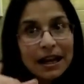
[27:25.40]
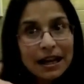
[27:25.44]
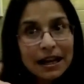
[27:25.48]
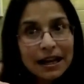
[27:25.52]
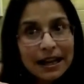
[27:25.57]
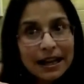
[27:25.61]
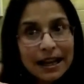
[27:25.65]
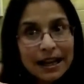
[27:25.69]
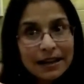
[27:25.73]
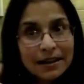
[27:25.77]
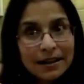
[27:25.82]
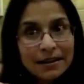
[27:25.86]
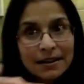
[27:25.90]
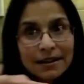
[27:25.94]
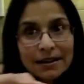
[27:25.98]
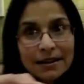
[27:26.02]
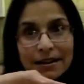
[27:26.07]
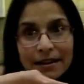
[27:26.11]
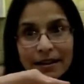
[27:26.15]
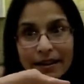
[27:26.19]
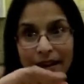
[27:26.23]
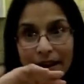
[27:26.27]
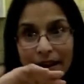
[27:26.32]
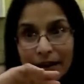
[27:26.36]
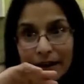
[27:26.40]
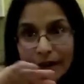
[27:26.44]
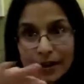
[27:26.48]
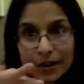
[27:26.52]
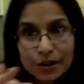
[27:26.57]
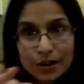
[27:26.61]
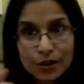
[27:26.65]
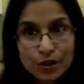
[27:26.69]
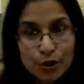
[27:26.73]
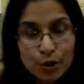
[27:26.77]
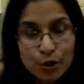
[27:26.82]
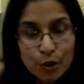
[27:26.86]
Again, there
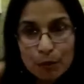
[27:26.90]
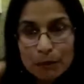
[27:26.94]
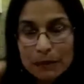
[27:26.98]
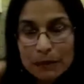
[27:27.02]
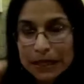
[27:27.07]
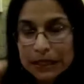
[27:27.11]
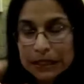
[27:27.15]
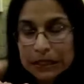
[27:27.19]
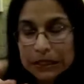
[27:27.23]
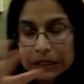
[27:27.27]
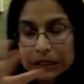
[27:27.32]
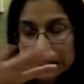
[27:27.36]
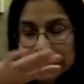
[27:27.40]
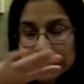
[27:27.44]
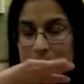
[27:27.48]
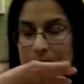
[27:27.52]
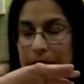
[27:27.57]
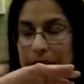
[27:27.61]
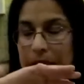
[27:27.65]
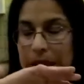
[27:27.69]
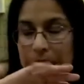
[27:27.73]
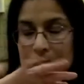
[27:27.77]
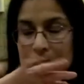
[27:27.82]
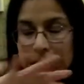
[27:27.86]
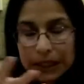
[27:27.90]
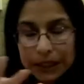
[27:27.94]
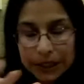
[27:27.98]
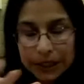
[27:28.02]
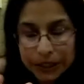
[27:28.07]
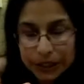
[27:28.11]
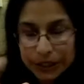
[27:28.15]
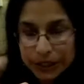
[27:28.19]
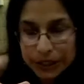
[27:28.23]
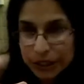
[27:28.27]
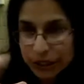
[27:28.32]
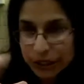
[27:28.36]
is no butter.
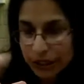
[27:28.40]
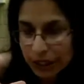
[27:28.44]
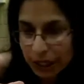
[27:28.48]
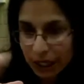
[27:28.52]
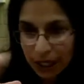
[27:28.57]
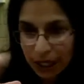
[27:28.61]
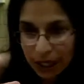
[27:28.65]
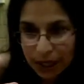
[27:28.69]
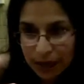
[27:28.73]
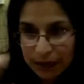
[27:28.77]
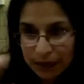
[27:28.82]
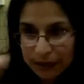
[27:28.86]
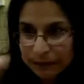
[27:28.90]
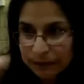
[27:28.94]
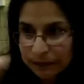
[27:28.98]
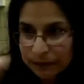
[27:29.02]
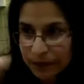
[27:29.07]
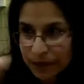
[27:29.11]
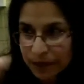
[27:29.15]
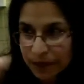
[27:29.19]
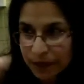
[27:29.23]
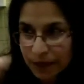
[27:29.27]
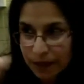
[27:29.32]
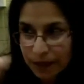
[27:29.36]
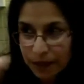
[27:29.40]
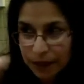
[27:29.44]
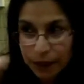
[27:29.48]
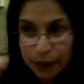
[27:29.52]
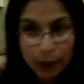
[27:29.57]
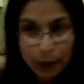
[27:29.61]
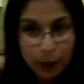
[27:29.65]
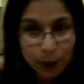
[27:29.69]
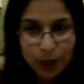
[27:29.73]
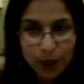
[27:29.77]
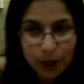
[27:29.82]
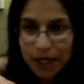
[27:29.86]
There is
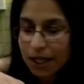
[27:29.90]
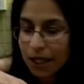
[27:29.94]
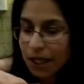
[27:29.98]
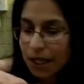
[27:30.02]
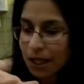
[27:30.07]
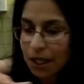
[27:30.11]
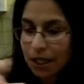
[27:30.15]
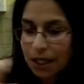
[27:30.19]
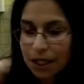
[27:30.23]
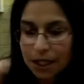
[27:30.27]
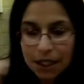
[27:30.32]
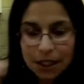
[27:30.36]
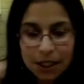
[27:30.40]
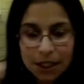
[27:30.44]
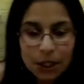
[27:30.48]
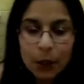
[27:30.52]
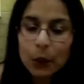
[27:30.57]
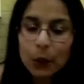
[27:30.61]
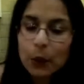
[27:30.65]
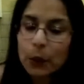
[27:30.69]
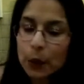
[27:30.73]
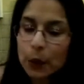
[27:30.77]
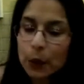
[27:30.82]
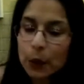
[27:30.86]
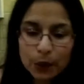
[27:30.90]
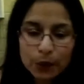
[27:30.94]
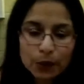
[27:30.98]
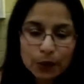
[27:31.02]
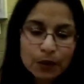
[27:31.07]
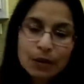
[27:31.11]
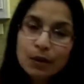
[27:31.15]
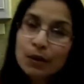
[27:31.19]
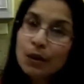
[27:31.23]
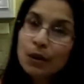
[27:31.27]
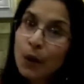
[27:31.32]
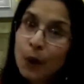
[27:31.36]
no ghee, no
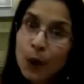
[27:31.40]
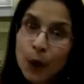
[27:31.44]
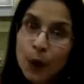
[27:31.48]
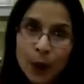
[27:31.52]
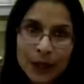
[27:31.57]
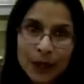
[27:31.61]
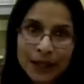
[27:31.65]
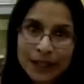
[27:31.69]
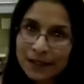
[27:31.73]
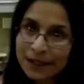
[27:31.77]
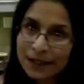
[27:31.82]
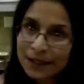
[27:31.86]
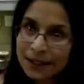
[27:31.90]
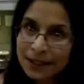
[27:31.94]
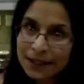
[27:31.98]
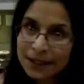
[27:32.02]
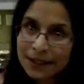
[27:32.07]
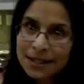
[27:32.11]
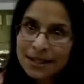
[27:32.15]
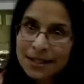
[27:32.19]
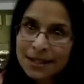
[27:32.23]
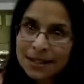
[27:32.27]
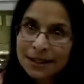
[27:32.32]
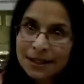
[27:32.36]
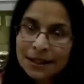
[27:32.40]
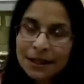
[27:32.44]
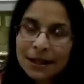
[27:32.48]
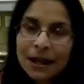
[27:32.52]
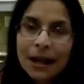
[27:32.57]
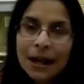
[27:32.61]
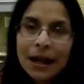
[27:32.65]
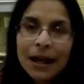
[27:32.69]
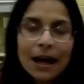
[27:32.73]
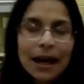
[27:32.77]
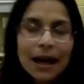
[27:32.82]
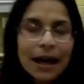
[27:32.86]
oil in it.
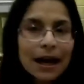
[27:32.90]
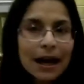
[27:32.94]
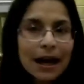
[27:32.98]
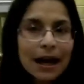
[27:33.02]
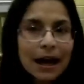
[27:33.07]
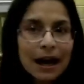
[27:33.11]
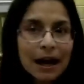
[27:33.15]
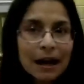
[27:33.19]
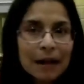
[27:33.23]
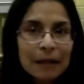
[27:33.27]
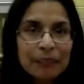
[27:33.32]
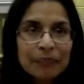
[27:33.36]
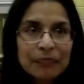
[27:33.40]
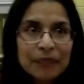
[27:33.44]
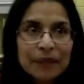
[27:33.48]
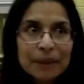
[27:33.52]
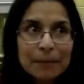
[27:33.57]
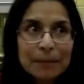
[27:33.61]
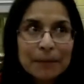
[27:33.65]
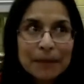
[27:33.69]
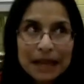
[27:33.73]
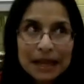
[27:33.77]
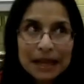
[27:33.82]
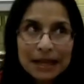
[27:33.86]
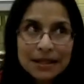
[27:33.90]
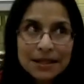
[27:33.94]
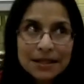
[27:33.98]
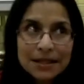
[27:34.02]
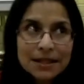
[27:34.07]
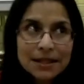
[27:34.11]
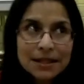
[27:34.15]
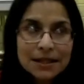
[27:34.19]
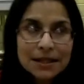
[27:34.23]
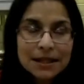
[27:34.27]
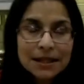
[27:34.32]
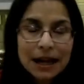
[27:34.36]

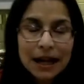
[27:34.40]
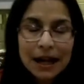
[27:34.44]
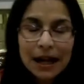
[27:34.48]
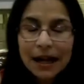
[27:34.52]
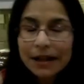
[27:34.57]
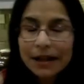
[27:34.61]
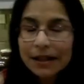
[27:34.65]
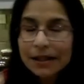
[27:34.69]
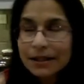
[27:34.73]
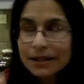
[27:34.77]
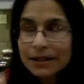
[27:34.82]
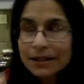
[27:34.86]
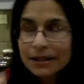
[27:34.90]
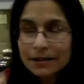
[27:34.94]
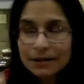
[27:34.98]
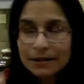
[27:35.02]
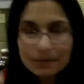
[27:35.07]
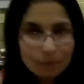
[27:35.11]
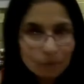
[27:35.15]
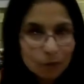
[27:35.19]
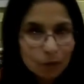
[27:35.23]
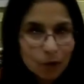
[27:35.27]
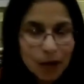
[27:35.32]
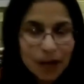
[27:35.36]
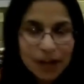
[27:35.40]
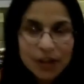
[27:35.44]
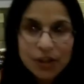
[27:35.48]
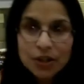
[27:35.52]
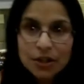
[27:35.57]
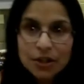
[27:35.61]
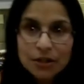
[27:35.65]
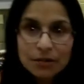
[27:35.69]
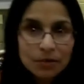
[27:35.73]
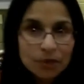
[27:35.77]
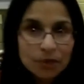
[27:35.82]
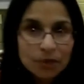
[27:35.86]
Millets, I washed
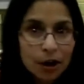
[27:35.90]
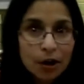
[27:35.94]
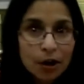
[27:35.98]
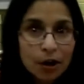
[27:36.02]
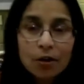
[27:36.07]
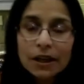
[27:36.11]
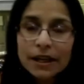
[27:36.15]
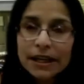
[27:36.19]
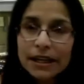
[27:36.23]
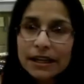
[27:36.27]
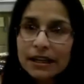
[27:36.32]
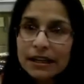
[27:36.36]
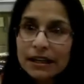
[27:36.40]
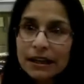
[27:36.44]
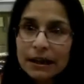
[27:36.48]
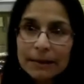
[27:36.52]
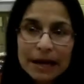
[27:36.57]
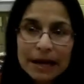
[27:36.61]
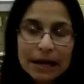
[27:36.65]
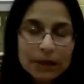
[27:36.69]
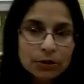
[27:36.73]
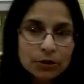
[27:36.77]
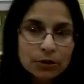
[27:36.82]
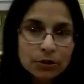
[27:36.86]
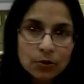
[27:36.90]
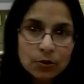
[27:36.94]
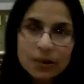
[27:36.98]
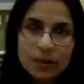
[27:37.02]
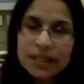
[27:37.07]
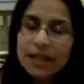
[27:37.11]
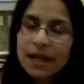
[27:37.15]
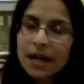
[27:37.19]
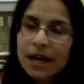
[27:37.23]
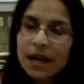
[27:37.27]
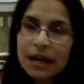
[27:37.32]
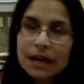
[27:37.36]
them thoroughly about 3
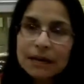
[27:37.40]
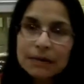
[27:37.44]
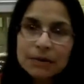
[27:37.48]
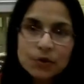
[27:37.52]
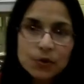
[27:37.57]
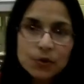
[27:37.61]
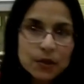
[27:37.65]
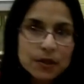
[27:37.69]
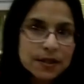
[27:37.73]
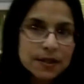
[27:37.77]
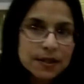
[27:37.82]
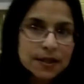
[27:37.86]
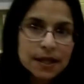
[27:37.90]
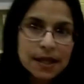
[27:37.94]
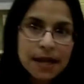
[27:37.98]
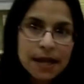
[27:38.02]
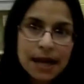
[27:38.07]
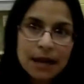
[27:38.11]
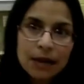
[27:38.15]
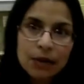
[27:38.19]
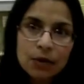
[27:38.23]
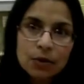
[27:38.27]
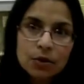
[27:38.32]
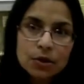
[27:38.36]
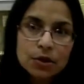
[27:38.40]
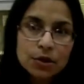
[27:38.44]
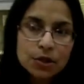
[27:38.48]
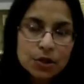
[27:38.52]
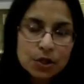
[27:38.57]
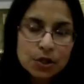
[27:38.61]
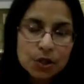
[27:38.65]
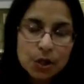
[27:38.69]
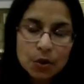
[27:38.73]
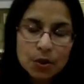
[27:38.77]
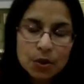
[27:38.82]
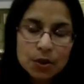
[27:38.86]
times, rinsed it out,
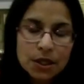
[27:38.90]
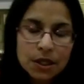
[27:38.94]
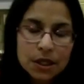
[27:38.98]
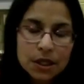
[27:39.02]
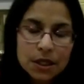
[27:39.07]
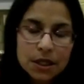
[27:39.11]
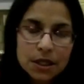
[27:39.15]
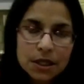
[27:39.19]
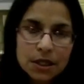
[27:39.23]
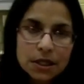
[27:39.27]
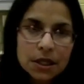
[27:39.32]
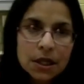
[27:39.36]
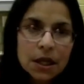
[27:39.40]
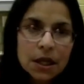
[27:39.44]
soaked it